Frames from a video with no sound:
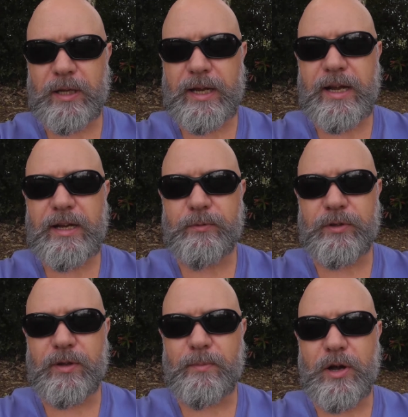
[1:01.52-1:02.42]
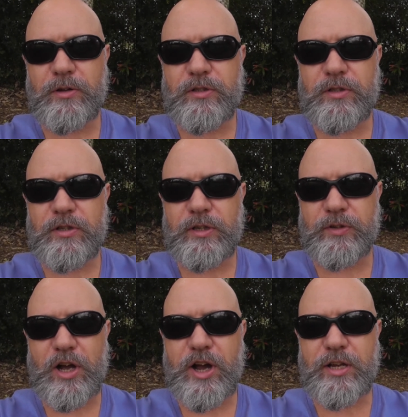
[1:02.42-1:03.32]
plan. It was the most, it was
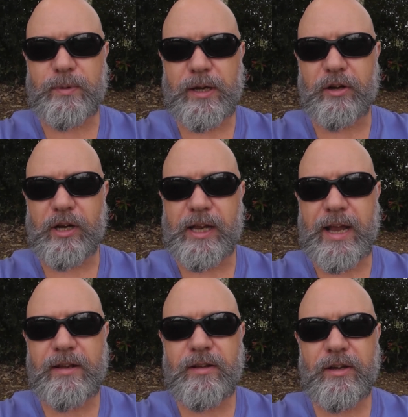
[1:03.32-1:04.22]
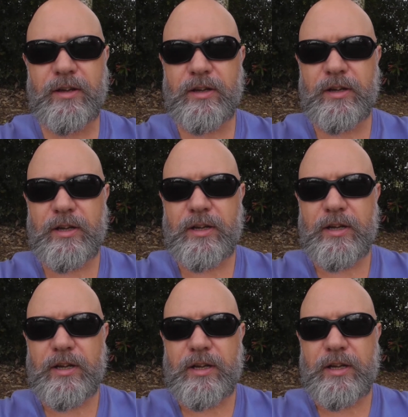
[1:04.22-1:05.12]
the highest plan I could get.
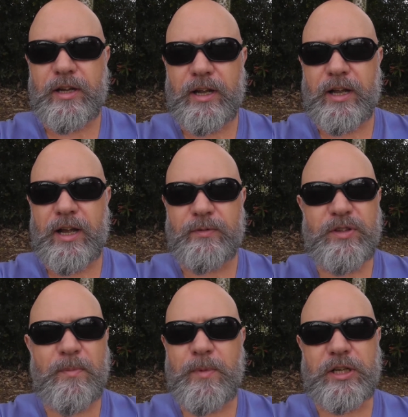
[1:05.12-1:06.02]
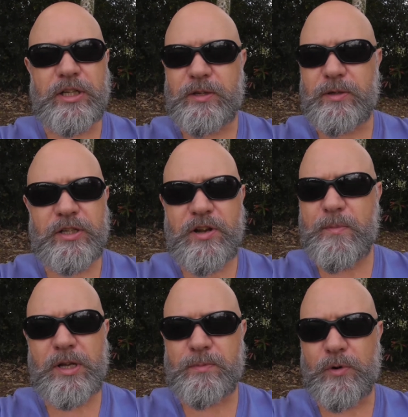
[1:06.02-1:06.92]
Uh, it's not much, it's not
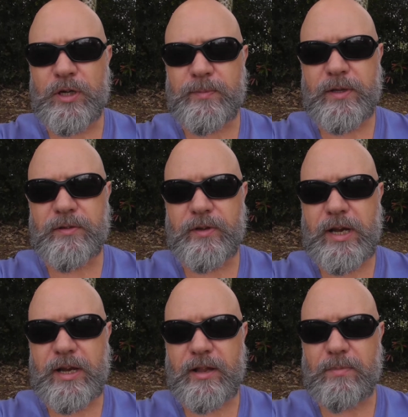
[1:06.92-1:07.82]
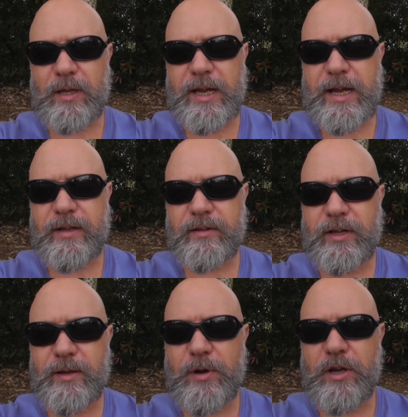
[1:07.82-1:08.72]
much more expensive than any other plan,
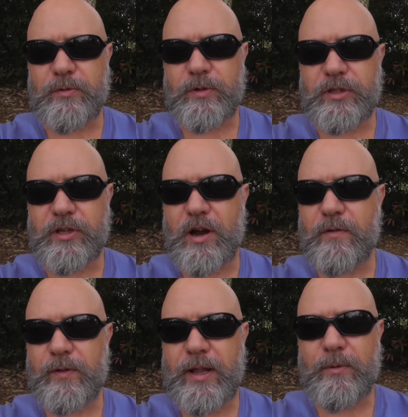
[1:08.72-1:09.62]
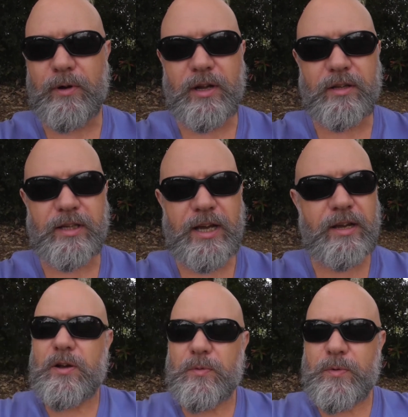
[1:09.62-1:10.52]
so you might as well just go for that one, I'd say.
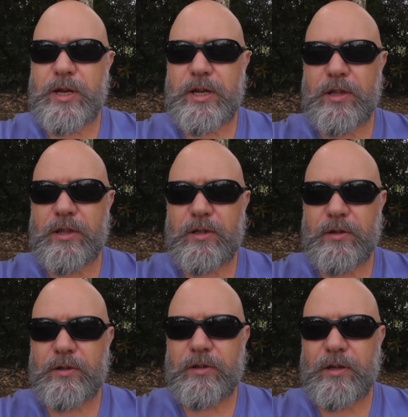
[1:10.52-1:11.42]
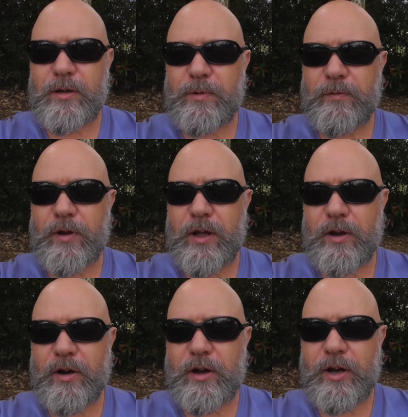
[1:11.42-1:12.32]
With the
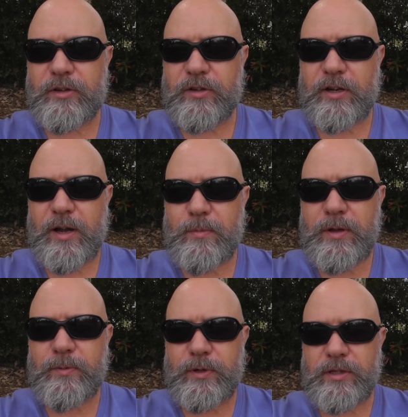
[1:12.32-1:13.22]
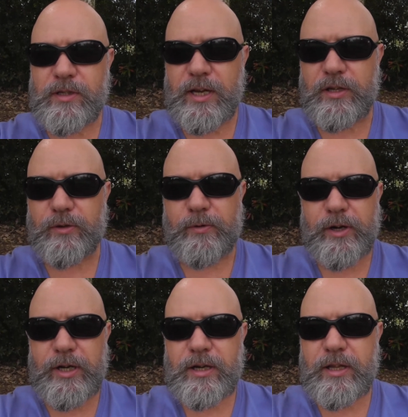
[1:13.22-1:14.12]
provider I signed up with, which is
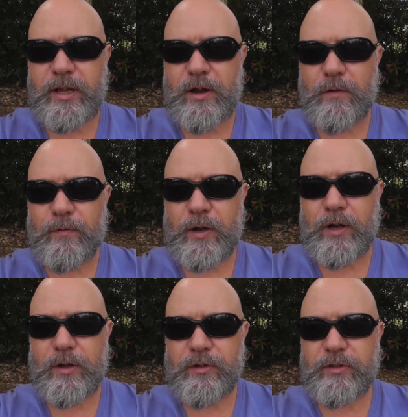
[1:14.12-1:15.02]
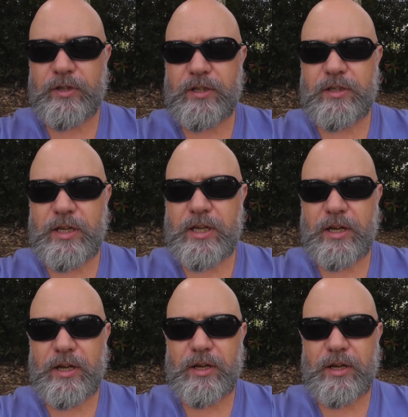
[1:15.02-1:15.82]
Tangerine, they offer $60